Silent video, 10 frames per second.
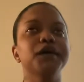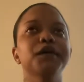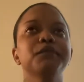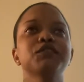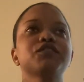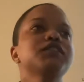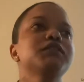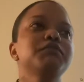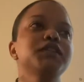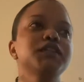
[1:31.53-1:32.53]
this is going to
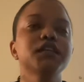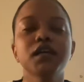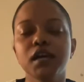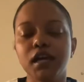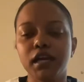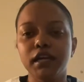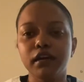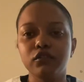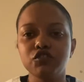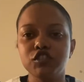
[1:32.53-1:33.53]
be an
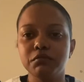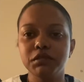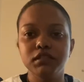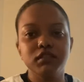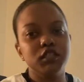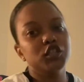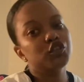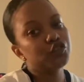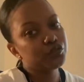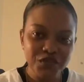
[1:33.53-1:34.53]

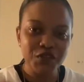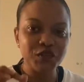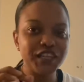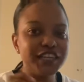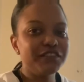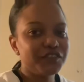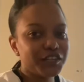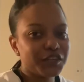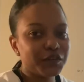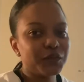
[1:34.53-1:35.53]
LGBTQ related
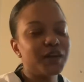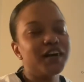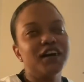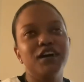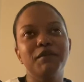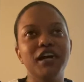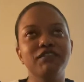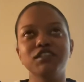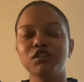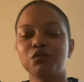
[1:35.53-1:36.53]
video. I
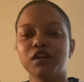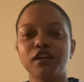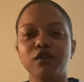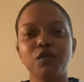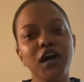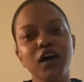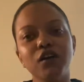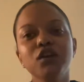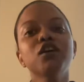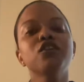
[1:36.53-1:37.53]
haven't done one in a while.
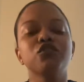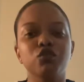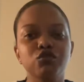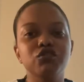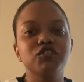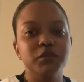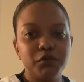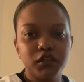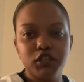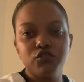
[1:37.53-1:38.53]
Those
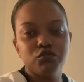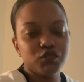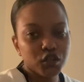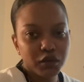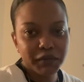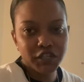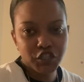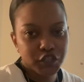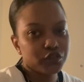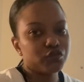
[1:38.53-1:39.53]
typically do good on my
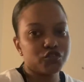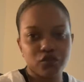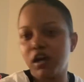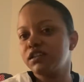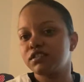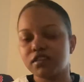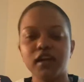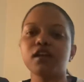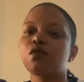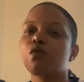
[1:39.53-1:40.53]
channel, so I
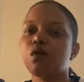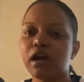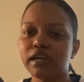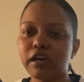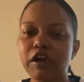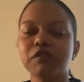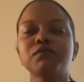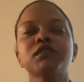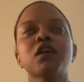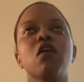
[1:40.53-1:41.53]
decided why not.
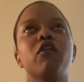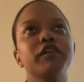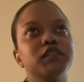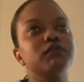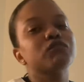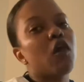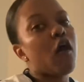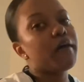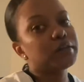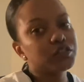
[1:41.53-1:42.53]

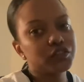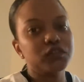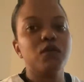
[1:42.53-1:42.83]
Also,